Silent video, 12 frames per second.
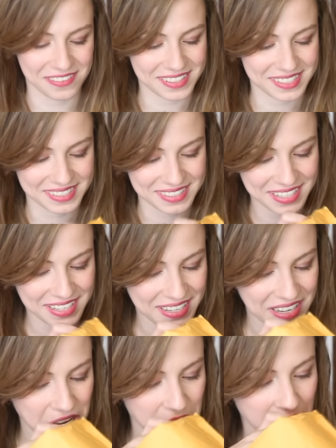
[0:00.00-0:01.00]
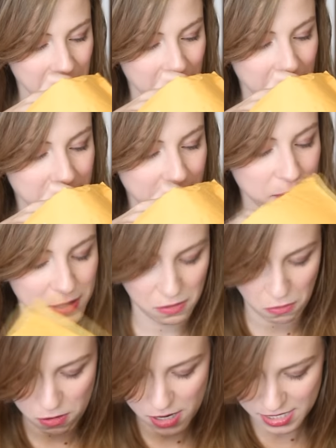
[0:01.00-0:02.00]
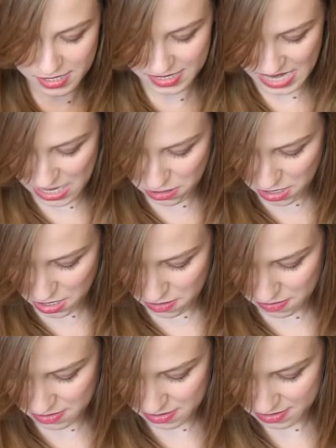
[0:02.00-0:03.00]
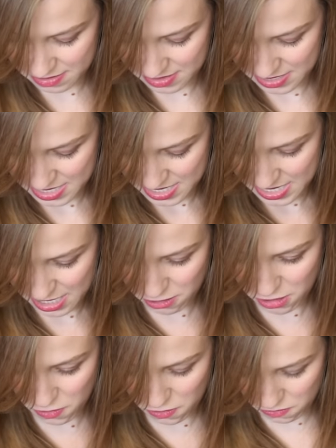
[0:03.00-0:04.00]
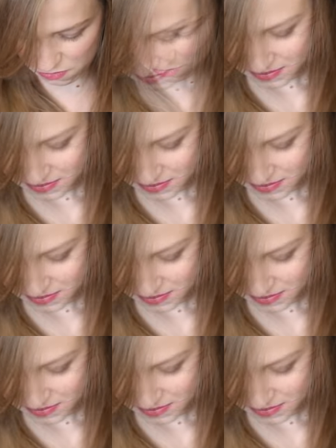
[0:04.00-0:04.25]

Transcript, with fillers: if it's, it might have been the horse? I don't know. I don't know.